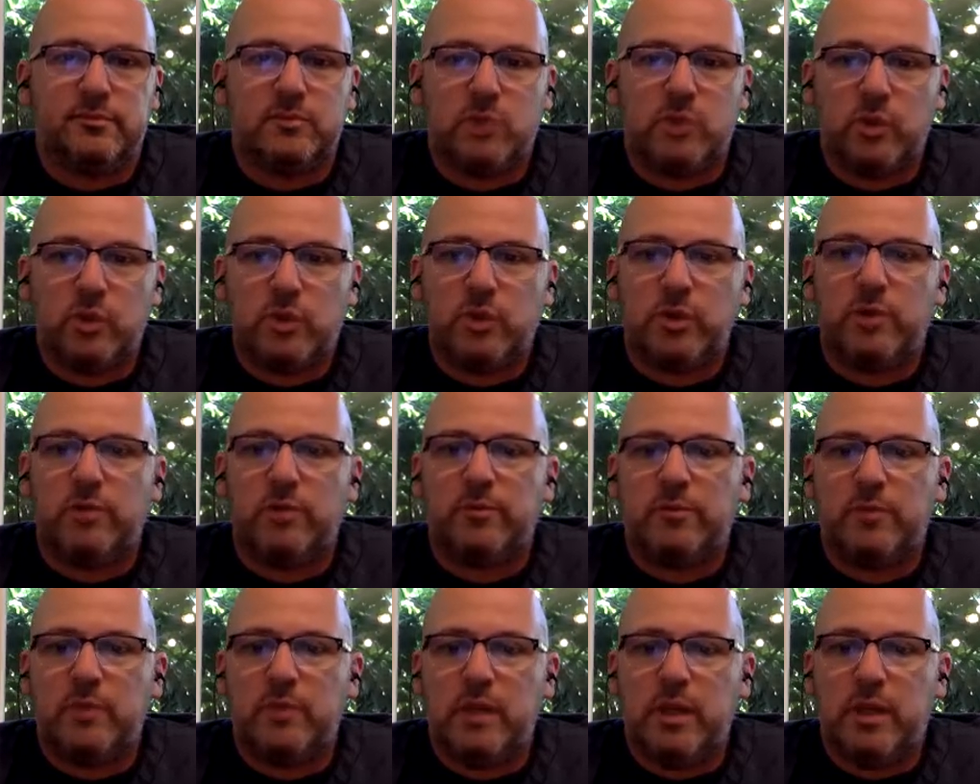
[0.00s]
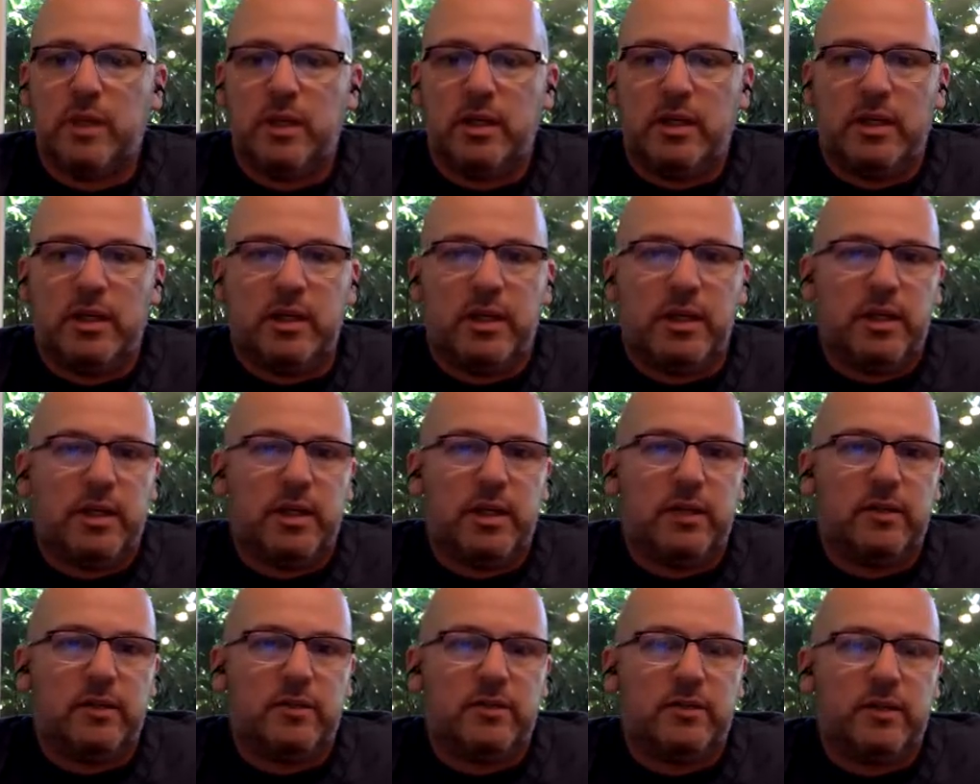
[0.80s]
Okay.
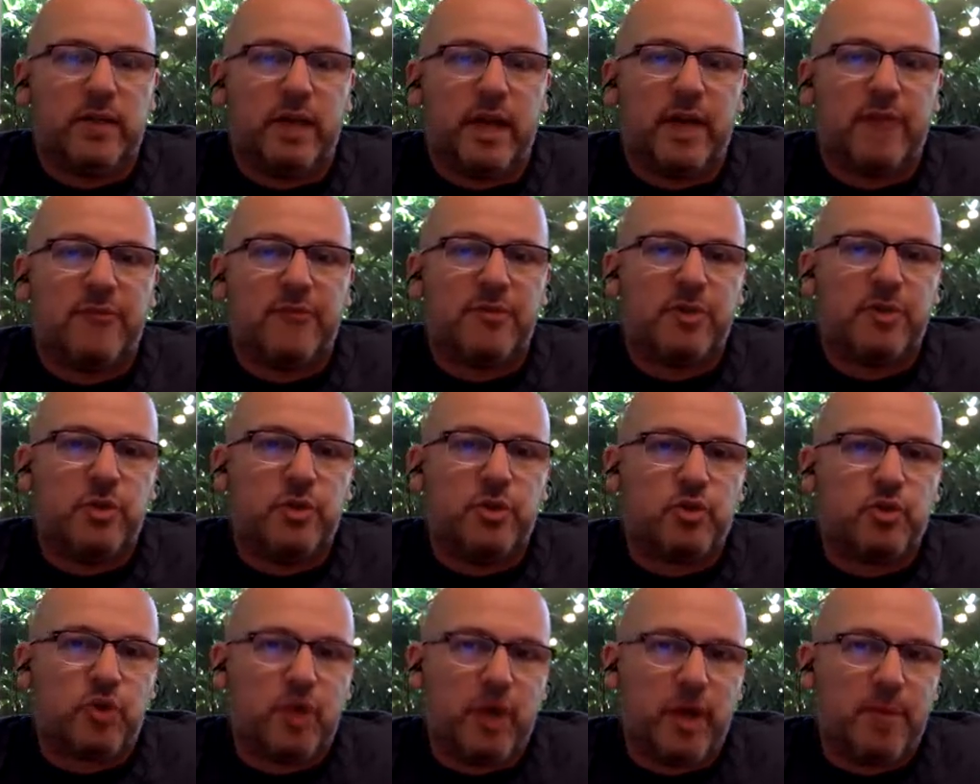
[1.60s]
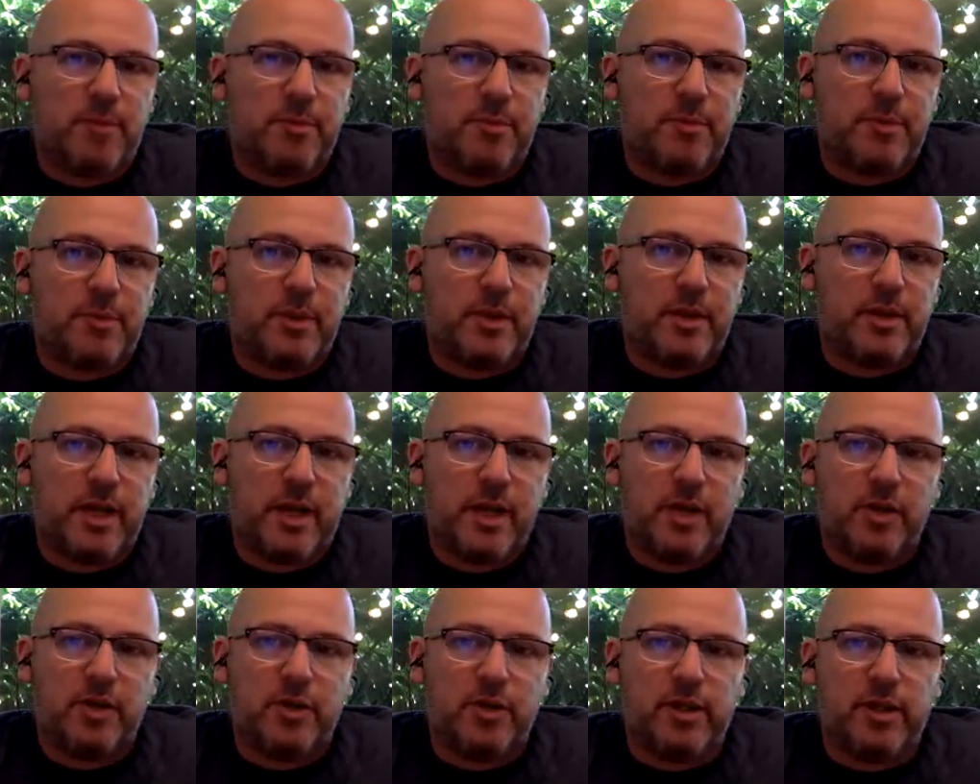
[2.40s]
And after you trap the
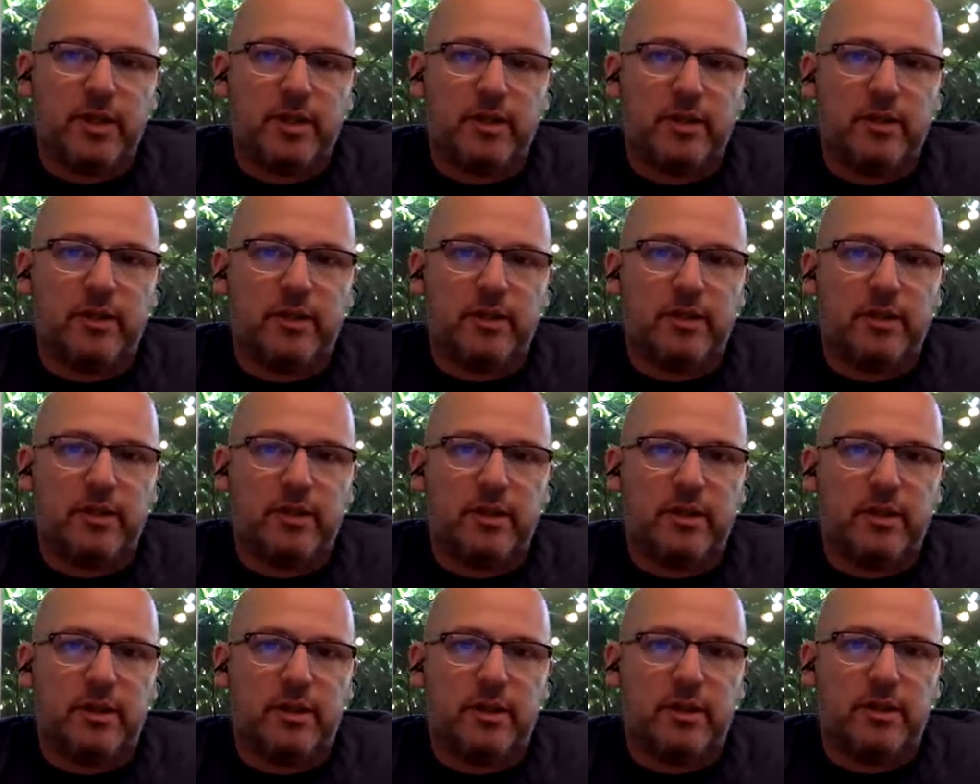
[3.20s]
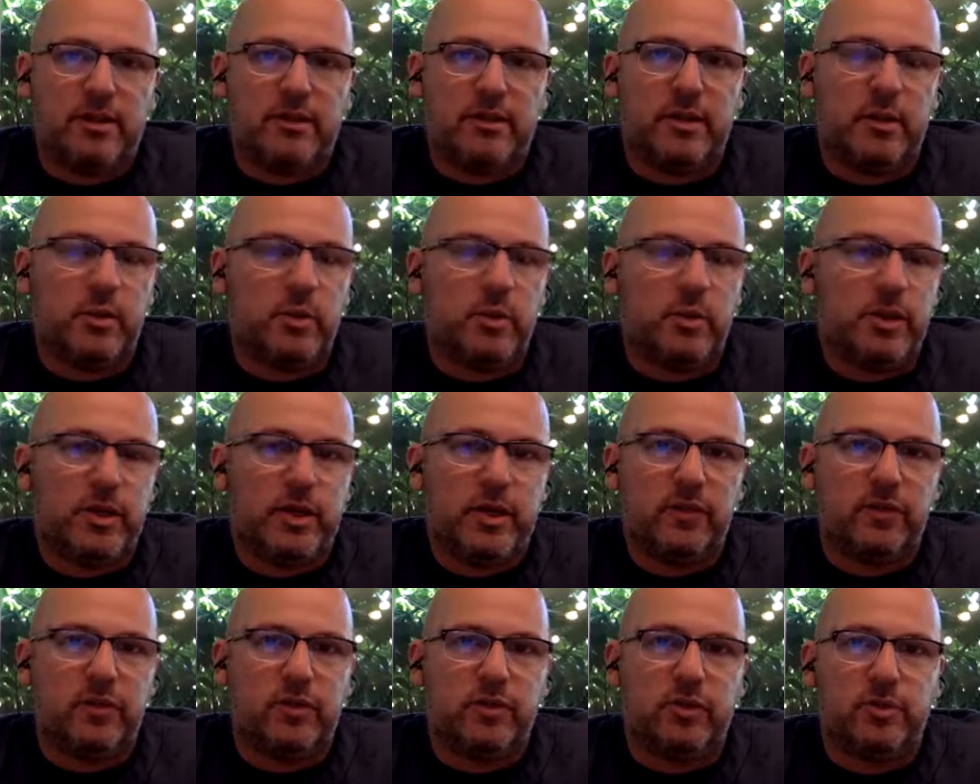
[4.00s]
coyote, then what do you
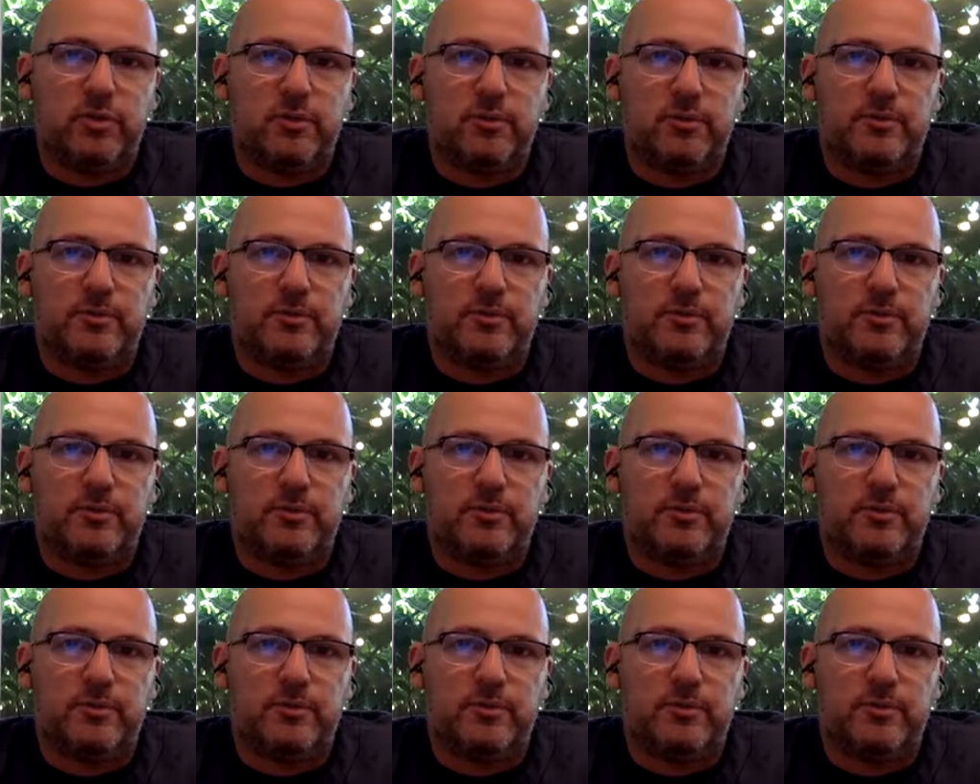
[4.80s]
guys do?